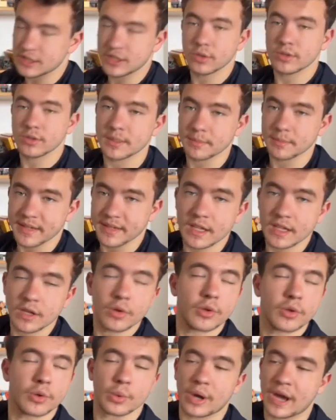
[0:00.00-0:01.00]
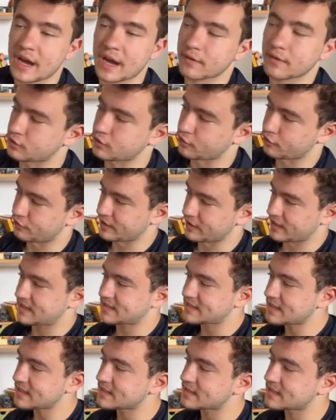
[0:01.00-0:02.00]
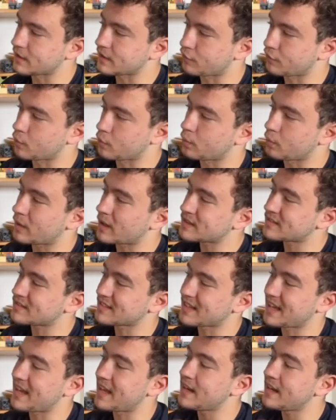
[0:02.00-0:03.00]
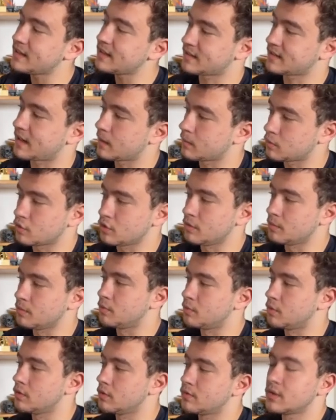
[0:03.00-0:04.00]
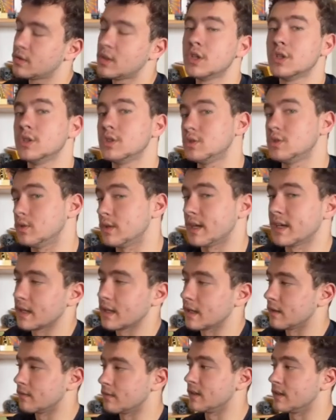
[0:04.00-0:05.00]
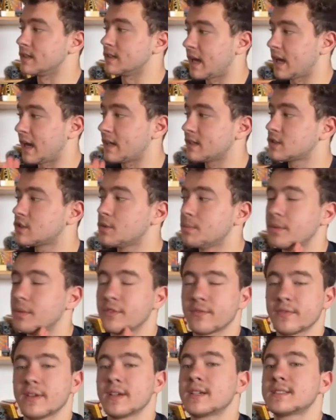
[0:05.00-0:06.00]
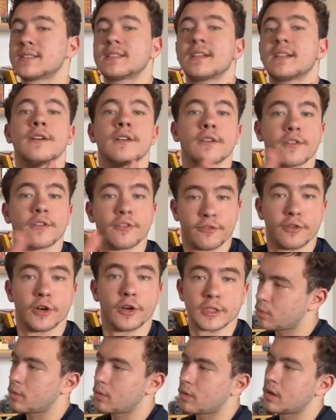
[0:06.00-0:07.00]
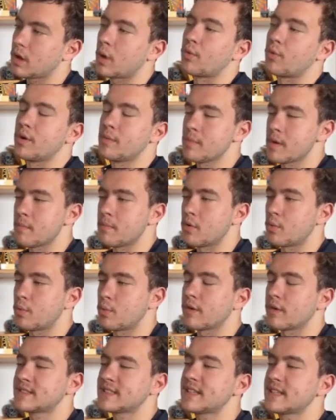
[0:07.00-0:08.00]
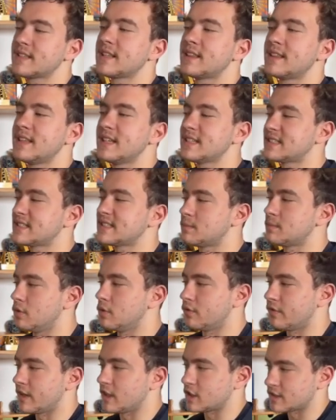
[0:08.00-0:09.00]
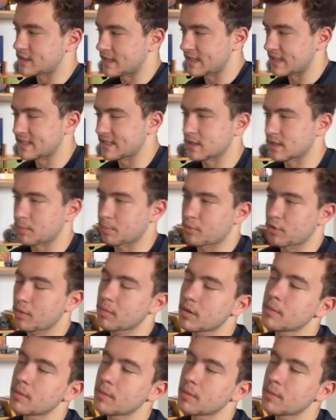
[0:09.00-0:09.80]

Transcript: as a beginner, you have to fix this if you want any time to improve to any level. It has to be fixed first. Now remember, we have said that this move h6 is a problem